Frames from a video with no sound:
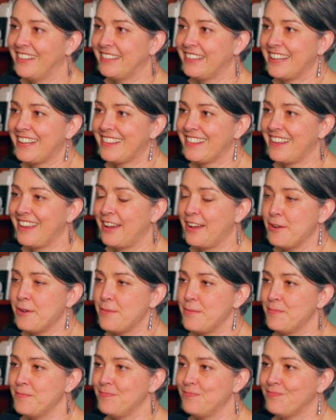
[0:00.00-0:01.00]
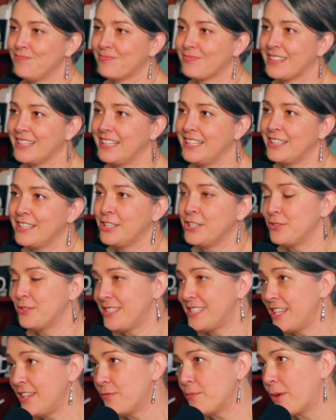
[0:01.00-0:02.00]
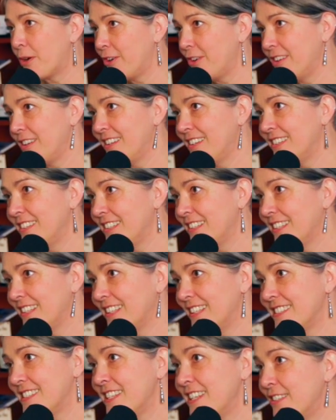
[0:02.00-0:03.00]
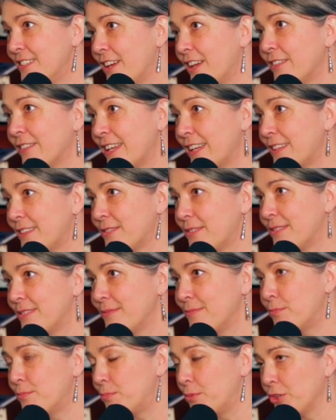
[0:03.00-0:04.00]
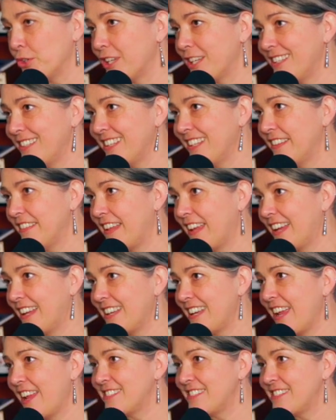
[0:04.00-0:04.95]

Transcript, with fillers: like um and you mm -hmm. know, mm-hmm. Steve Martin. Is yeah. he not like brilliant in that. He's a